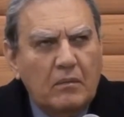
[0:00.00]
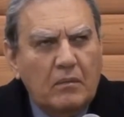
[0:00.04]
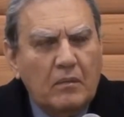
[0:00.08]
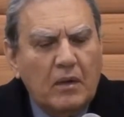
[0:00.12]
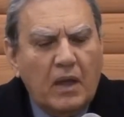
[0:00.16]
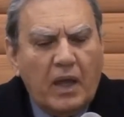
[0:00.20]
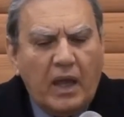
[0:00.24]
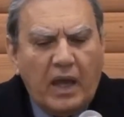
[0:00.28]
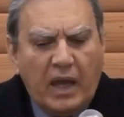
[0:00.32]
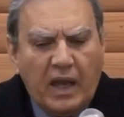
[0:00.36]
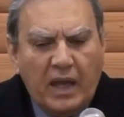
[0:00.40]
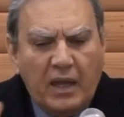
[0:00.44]

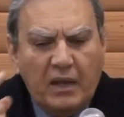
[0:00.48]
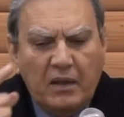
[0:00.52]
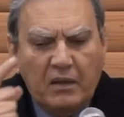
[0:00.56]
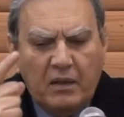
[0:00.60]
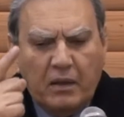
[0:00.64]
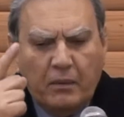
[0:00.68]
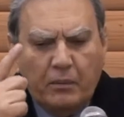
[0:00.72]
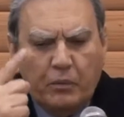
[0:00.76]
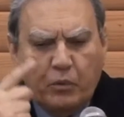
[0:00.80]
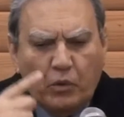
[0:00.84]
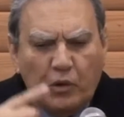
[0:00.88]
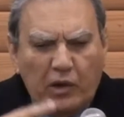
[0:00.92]
And
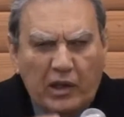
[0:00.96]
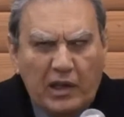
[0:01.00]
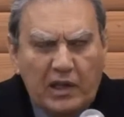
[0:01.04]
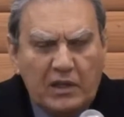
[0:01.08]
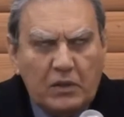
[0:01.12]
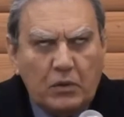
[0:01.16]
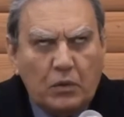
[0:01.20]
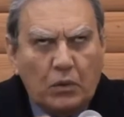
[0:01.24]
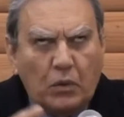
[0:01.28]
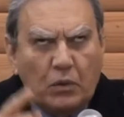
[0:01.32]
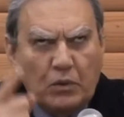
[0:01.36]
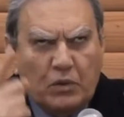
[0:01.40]
the
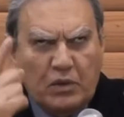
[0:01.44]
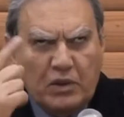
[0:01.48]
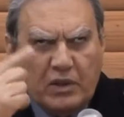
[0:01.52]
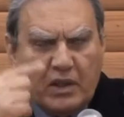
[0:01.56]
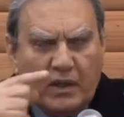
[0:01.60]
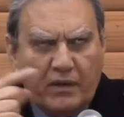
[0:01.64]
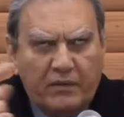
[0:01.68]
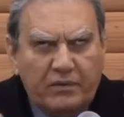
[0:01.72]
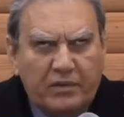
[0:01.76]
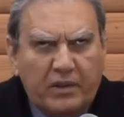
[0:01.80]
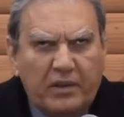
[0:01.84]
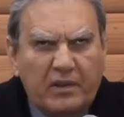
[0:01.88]
police also
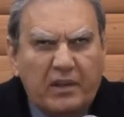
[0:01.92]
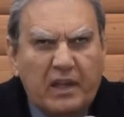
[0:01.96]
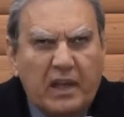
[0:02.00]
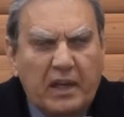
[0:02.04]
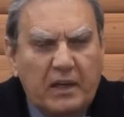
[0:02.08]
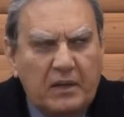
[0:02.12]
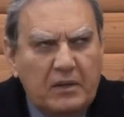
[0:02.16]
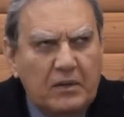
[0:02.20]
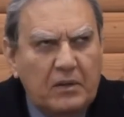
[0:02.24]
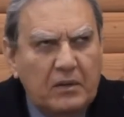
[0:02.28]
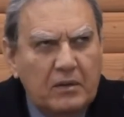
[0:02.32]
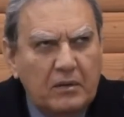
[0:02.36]
after
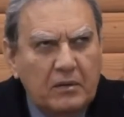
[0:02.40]
that.